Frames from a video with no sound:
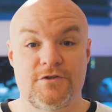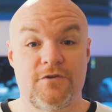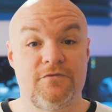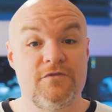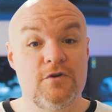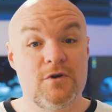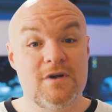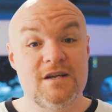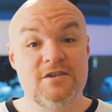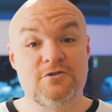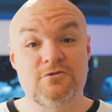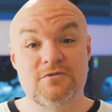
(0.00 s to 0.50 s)
So if
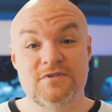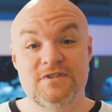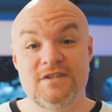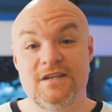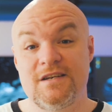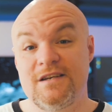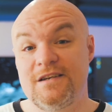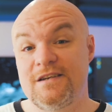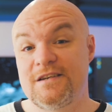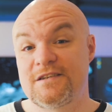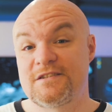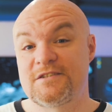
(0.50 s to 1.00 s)
you're
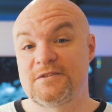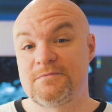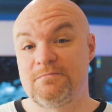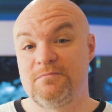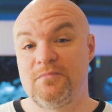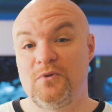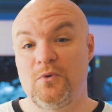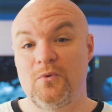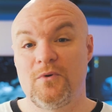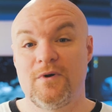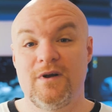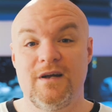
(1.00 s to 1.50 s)
interested in
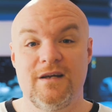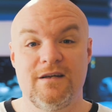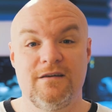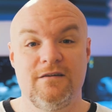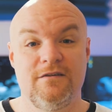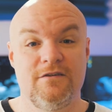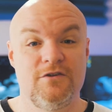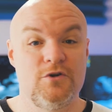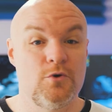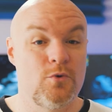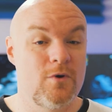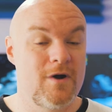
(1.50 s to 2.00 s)

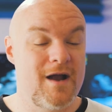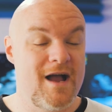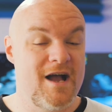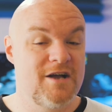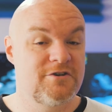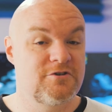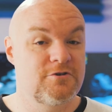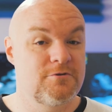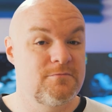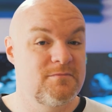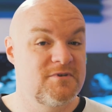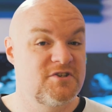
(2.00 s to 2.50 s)
exploring your
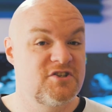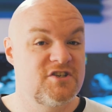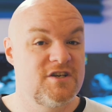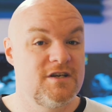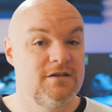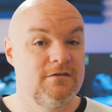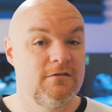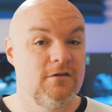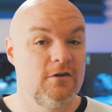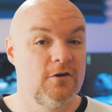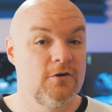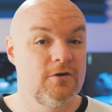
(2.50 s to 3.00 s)
Azure
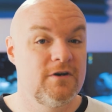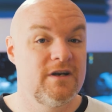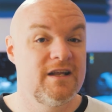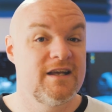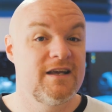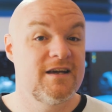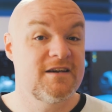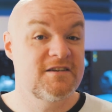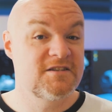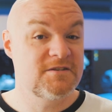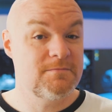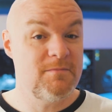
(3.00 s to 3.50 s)
machine
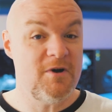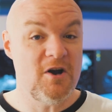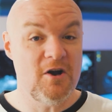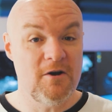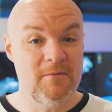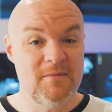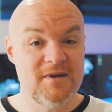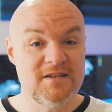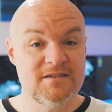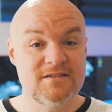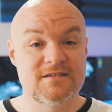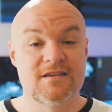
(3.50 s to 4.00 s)
learning
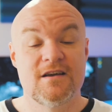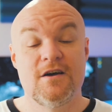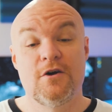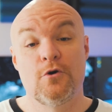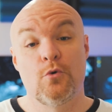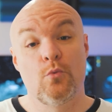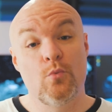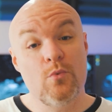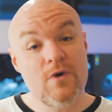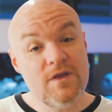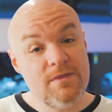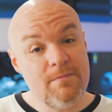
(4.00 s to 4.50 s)
experiments
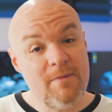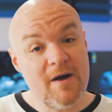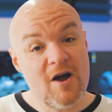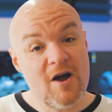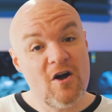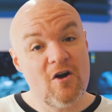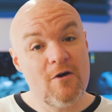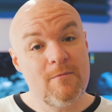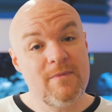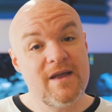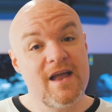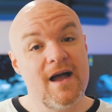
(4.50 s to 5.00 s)
with
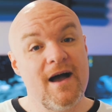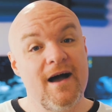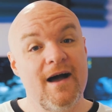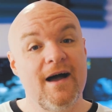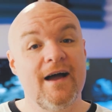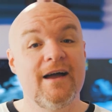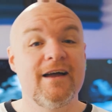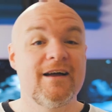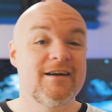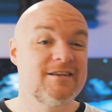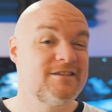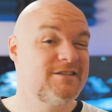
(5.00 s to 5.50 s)
Power
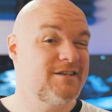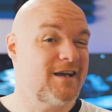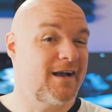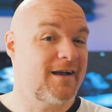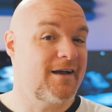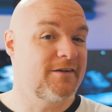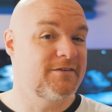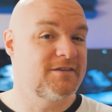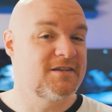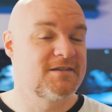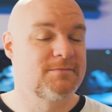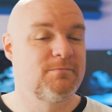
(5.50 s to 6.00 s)
BI, check
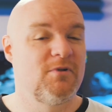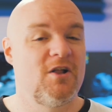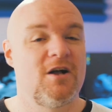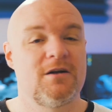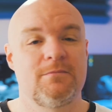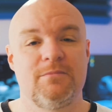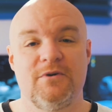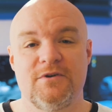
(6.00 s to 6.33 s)
out this blog